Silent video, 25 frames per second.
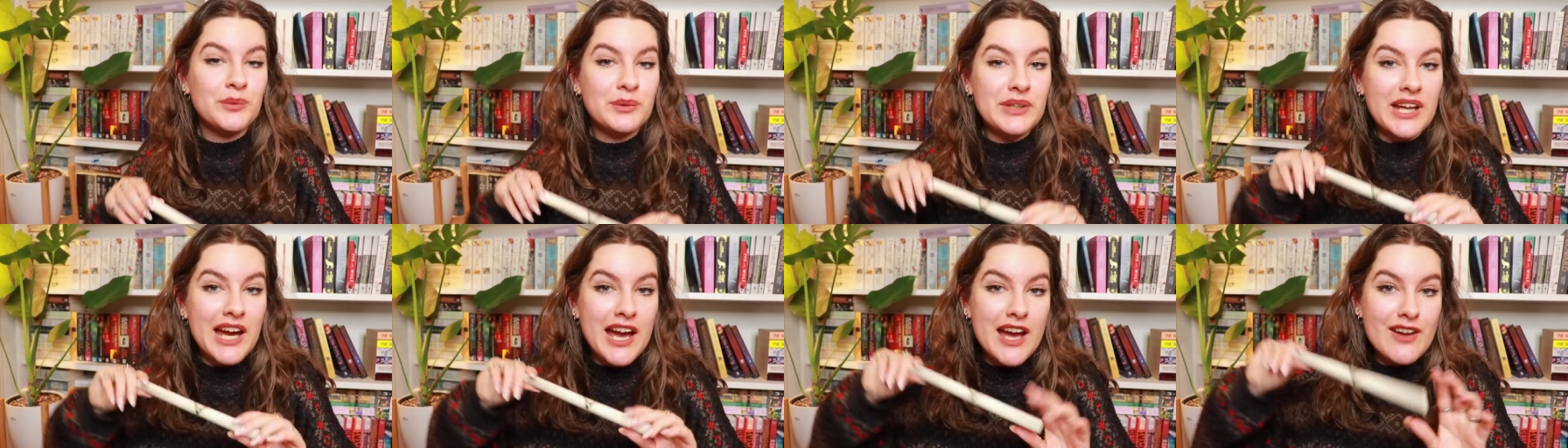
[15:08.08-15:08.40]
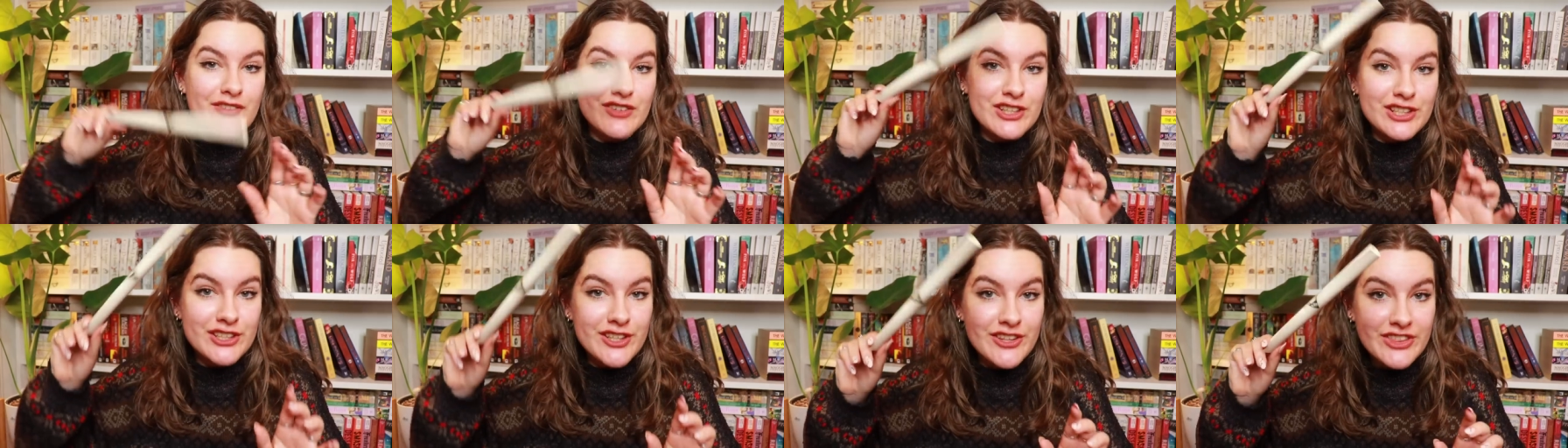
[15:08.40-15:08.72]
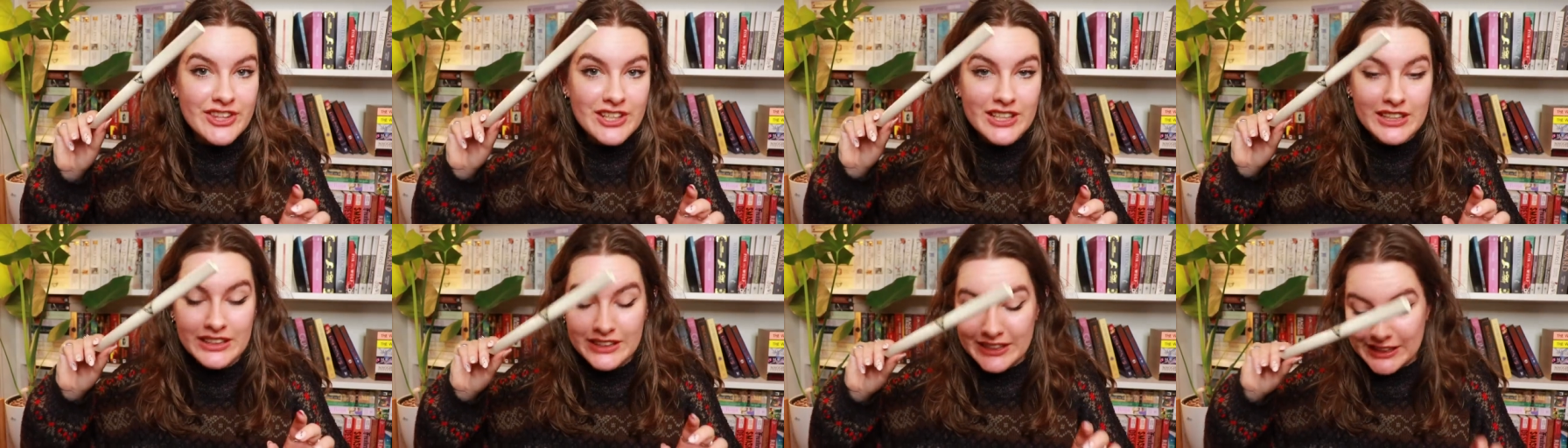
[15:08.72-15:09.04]
We have
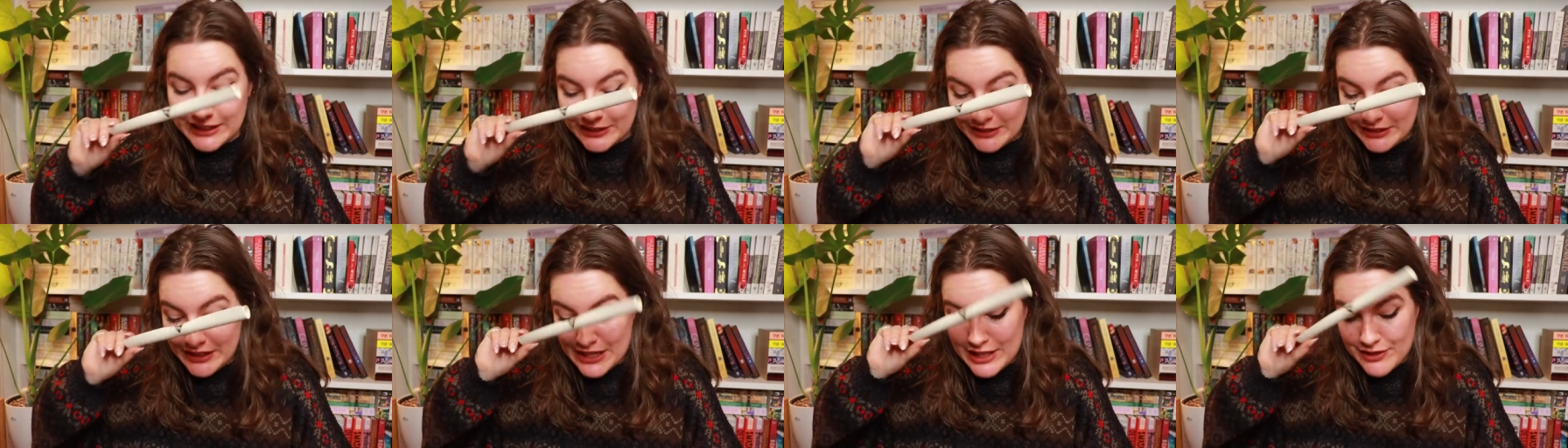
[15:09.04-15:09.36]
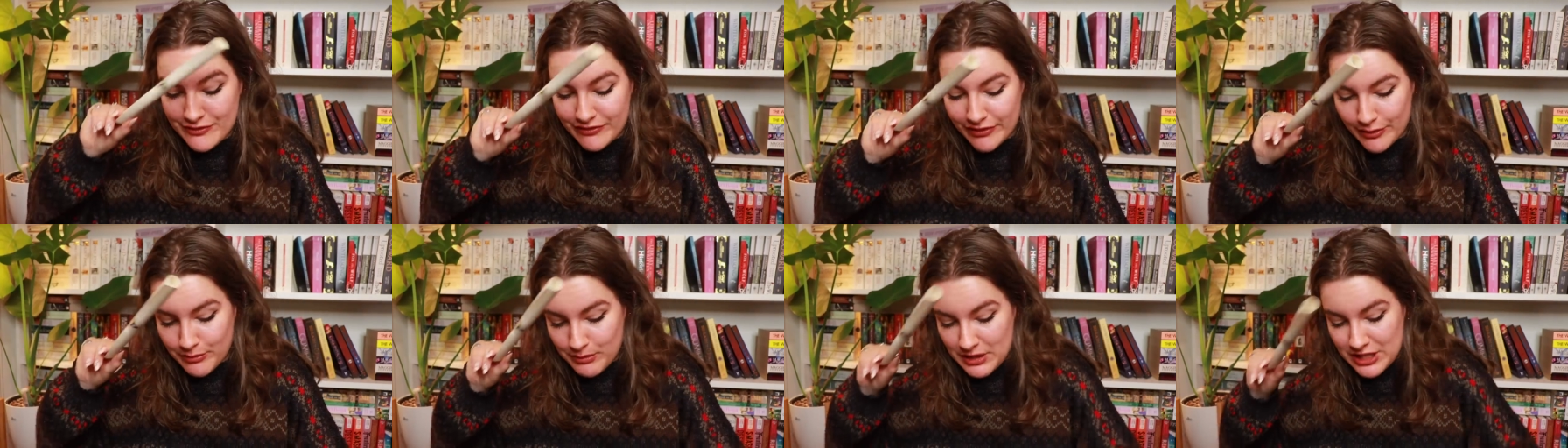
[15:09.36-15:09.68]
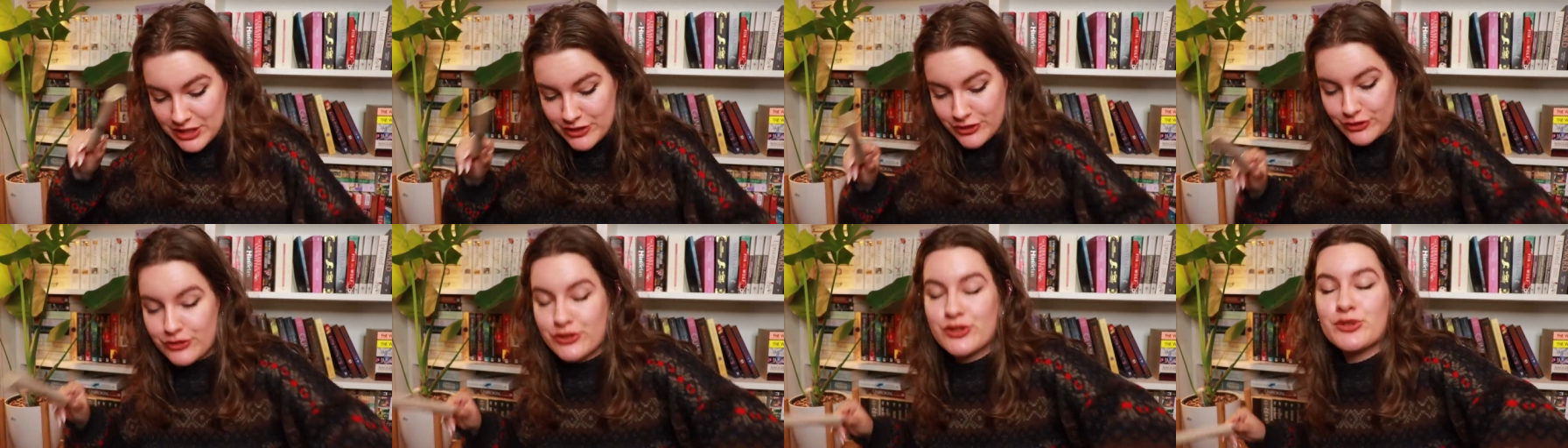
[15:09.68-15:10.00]
another little
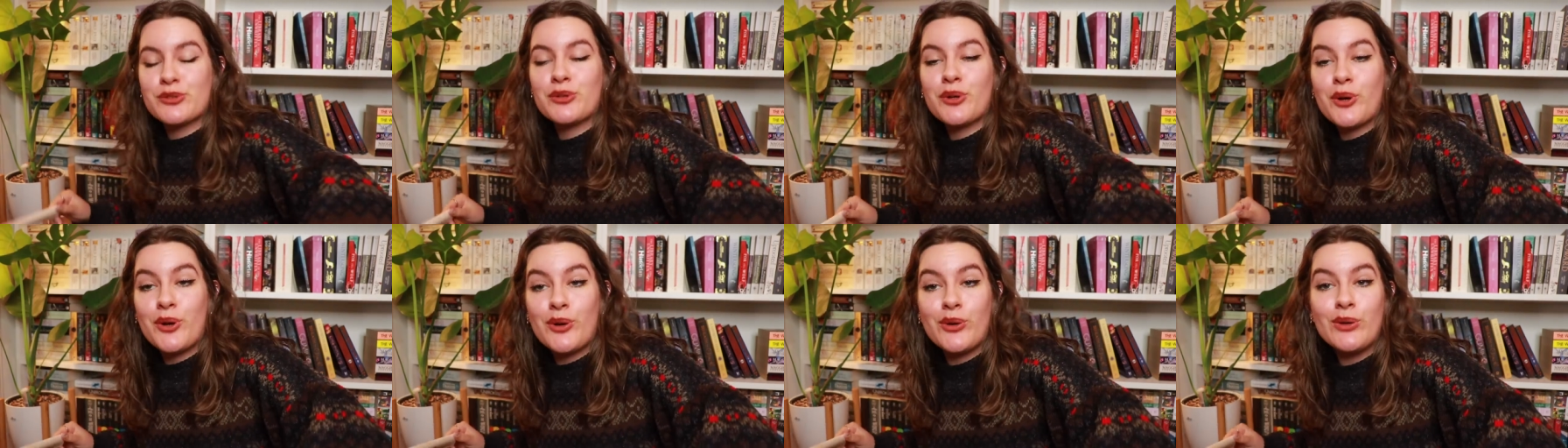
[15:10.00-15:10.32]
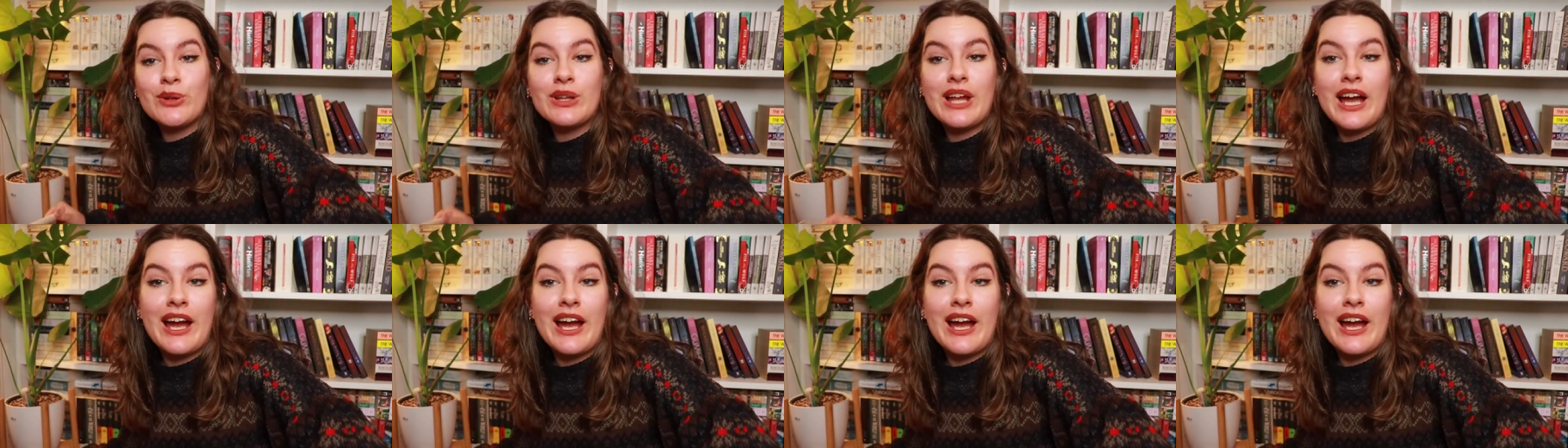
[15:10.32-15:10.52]
information scroll